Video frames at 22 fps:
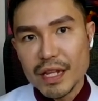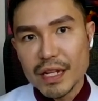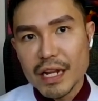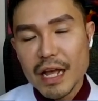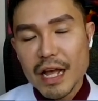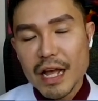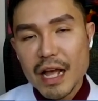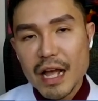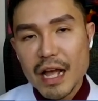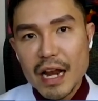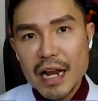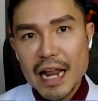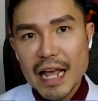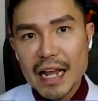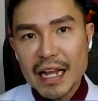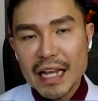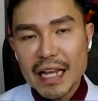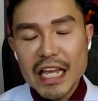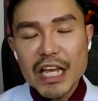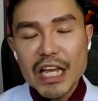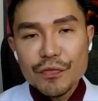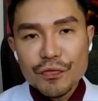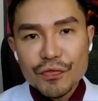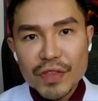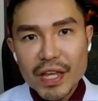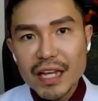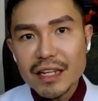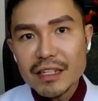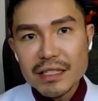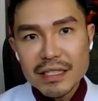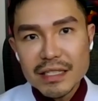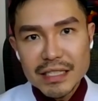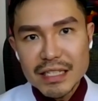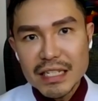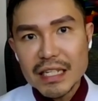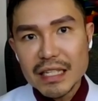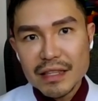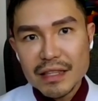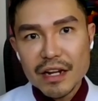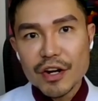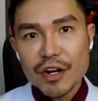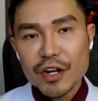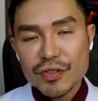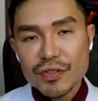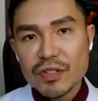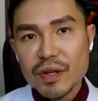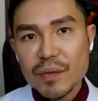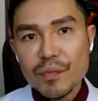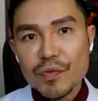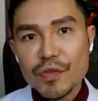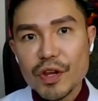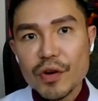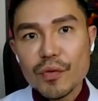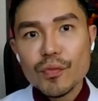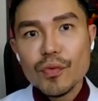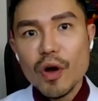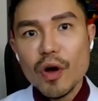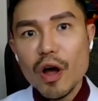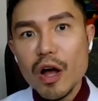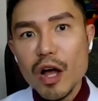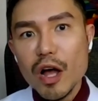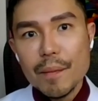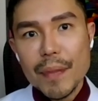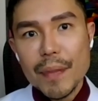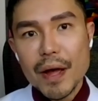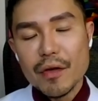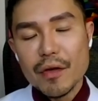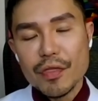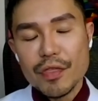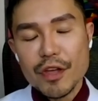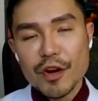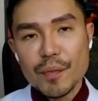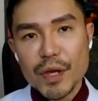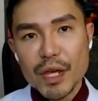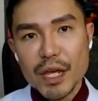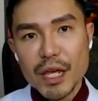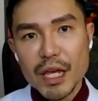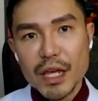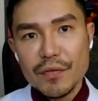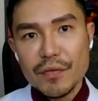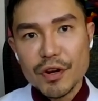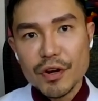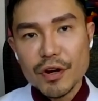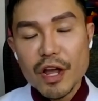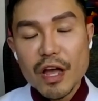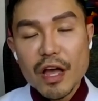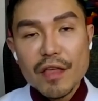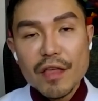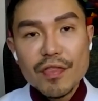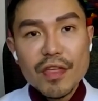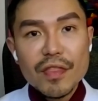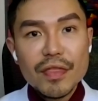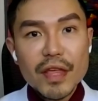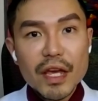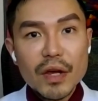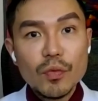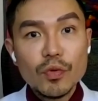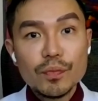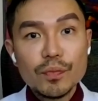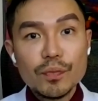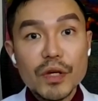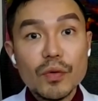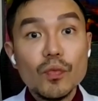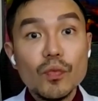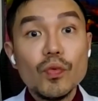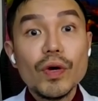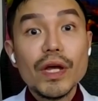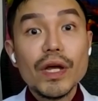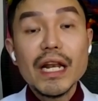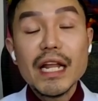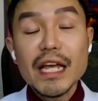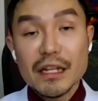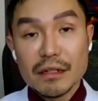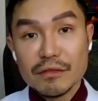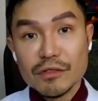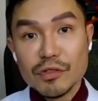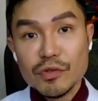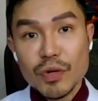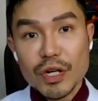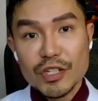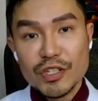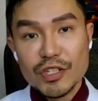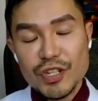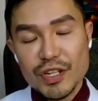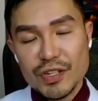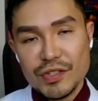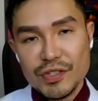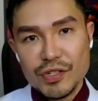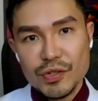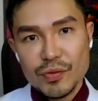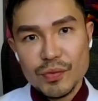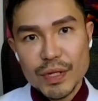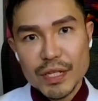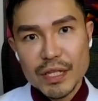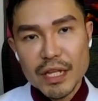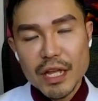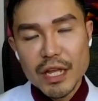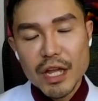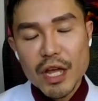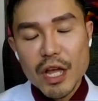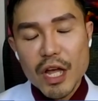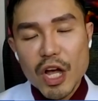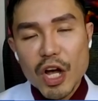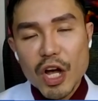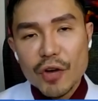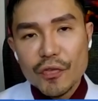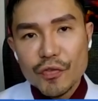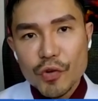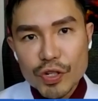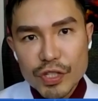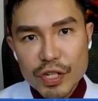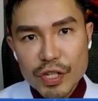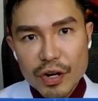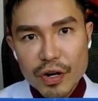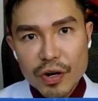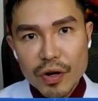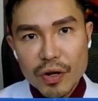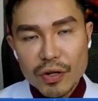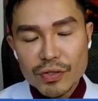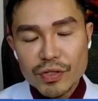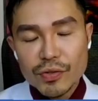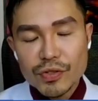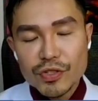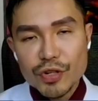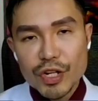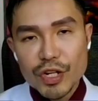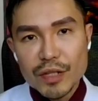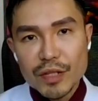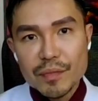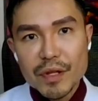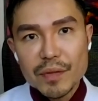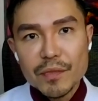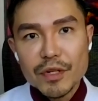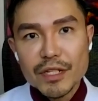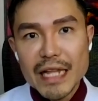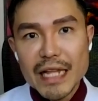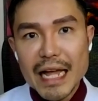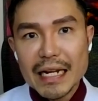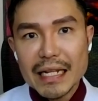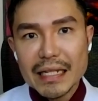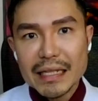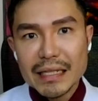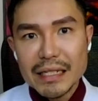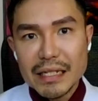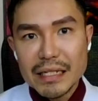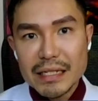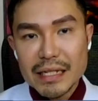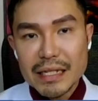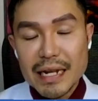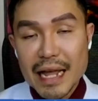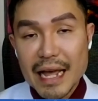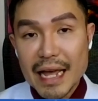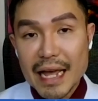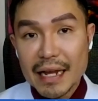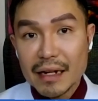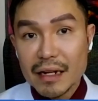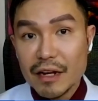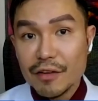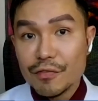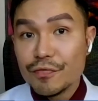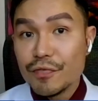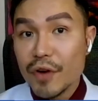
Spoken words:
it. Like if they see there is something wrong about their behavior, then they would be willing to adjust to it. Of course, there are also treatment modalities like